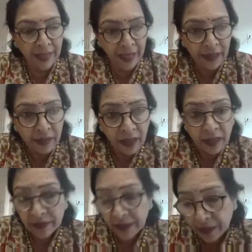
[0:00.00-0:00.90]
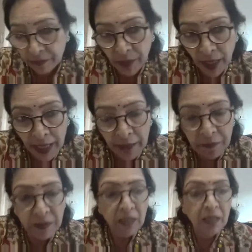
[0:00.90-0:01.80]
can, then
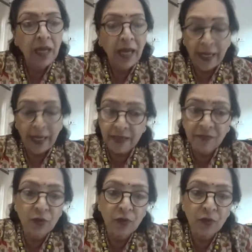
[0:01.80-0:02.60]
perhaps active